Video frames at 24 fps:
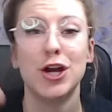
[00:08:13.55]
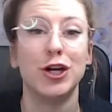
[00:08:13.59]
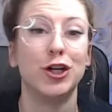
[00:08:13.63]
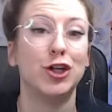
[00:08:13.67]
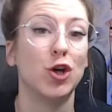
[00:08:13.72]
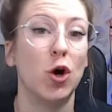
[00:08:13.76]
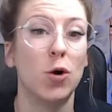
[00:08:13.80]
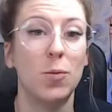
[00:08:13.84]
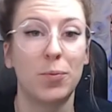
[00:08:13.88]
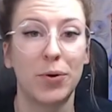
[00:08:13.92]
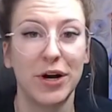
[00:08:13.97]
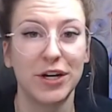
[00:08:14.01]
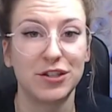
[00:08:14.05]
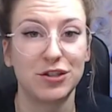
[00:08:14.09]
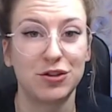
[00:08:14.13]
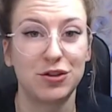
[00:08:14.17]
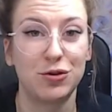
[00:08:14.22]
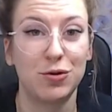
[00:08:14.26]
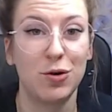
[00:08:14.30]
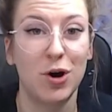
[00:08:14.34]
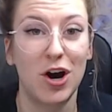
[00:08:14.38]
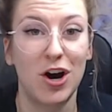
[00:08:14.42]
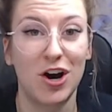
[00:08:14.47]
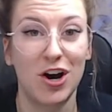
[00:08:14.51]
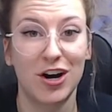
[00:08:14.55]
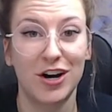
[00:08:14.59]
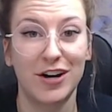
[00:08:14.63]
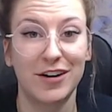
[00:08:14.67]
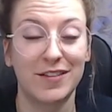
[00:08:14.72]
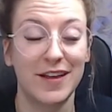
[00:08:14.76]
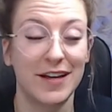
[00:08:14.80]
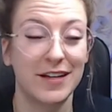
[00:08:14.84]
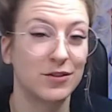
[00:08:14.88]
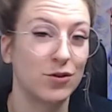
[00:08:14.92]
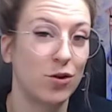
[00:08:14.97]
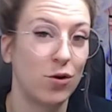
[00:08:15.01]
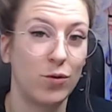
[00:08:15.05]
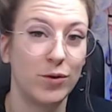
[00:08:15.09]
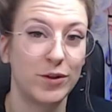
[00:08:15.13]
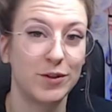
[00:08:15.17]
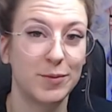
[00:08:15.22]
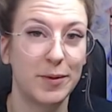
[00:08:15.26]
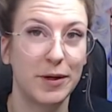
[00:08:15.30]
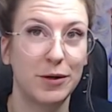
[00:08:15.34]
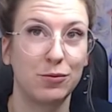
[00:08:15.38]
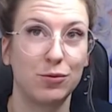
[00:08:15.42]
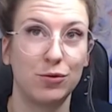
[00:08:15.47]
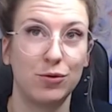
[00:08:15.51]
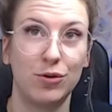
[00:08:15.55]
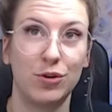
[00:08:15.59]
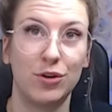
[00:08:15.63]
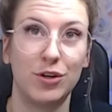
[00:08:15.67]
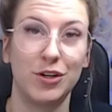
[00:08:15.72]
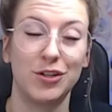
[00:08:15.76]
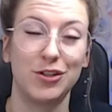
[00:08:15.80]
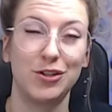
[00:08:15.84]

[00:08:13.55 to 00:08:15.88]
Don't press too hard. That's always my rule.